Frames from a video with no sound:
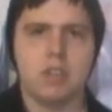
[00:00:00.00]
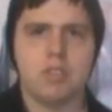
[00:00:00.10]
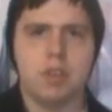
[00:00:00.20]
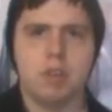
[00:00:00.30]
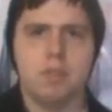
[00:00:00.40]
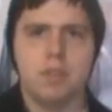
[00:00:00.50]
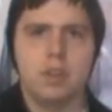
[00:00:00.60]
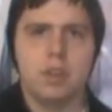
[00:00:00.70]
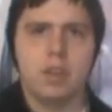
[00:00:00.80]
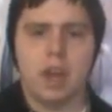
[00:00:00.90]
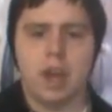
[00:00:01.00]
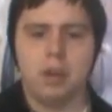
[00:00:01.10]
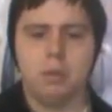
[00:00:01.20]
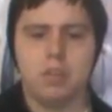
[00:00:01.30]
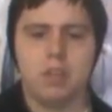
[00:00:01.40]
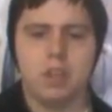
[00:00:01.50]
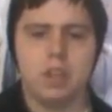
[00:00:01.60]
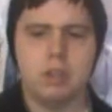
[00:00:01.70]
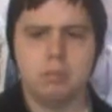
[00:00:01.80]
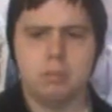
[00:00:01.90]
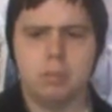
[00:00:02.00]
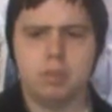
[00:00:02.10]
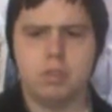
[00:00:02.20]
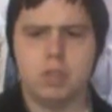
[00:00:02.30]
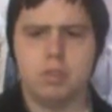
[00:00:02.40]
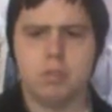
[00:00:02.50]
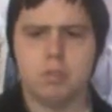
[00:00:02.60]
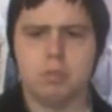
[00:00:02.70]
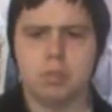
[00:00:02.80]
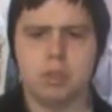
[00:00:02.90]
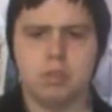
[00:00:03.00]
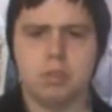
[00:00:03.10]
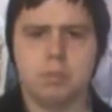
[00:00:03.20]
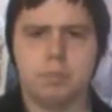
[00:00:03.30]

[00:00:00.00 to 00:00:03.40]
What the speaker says: So I don't see much of a difference between the two.